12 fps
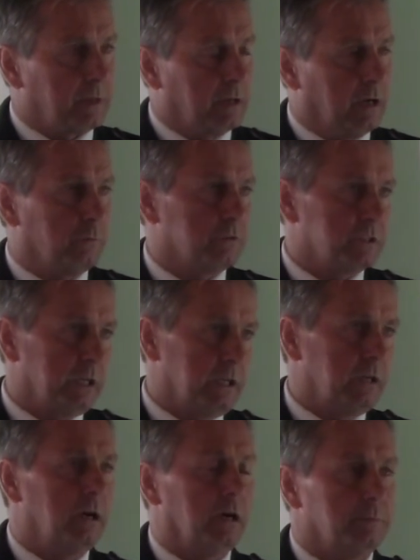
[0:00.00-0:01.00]
want to say
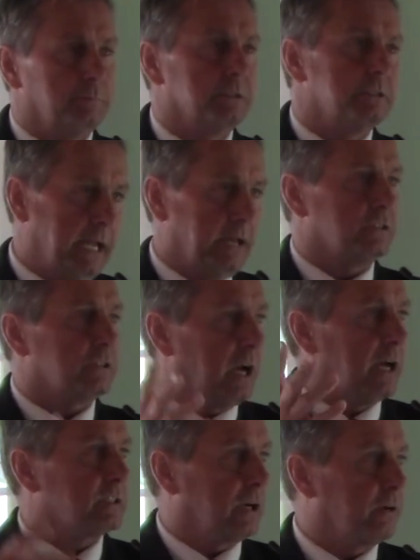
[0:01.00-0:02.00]
cut, but
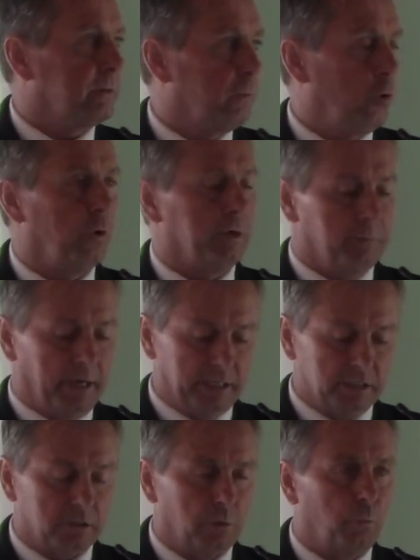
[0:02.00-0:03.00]
downsized our employee
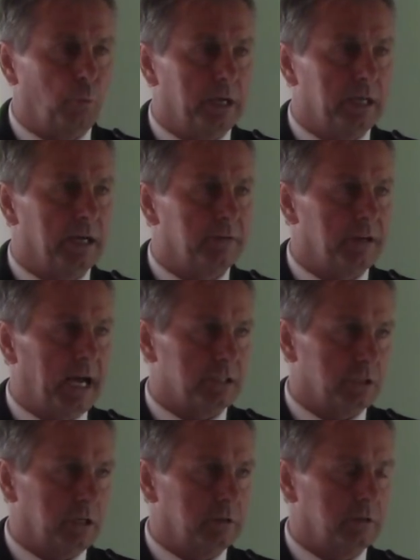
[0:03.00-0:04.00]
base. We have,
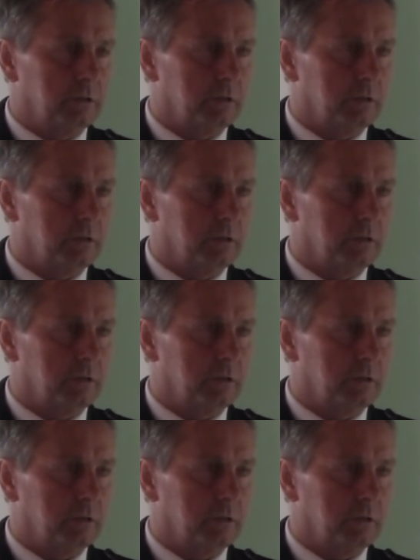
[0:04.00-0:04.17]
as a